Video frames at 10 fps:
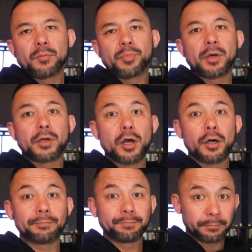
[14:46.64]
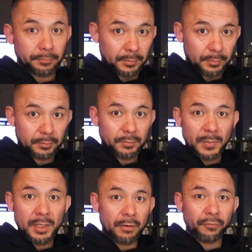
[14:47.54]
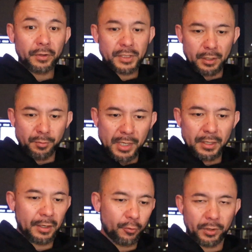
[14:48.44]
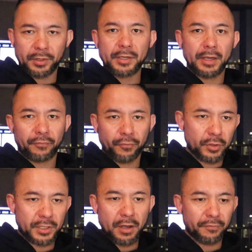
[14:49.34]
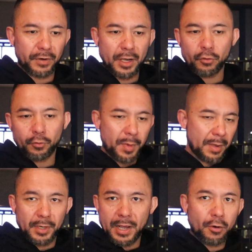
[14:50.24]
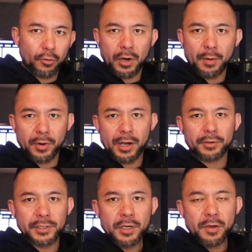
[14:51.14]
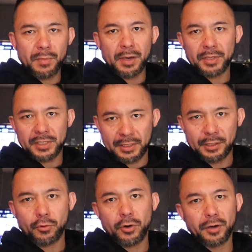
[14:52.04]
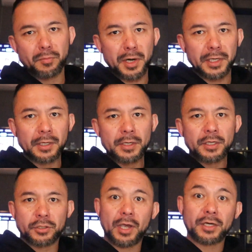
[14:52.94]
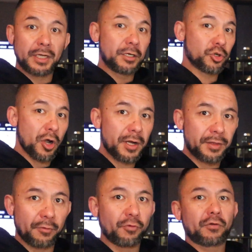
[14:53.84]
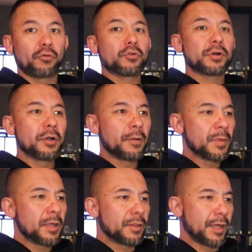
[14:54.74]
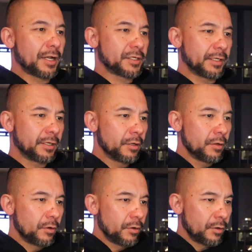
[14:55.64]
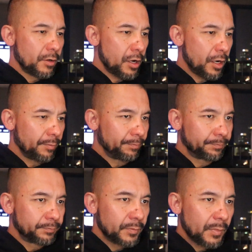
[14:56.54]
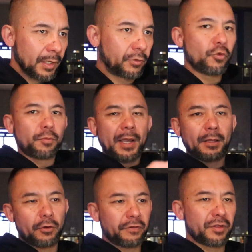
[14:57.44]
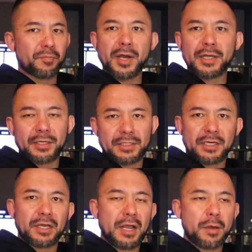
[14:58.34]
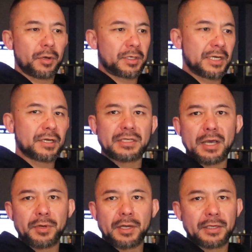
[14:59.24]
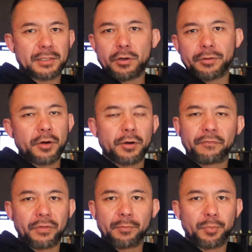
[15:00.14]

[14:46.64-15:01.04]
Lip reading: but If it's immediately within that first half an hour, or maybe an hour or a couple hours, maybe it's still on the money. So actually in China, they actually, they took back a lot of the money and decontaminated. They said, I don't know if they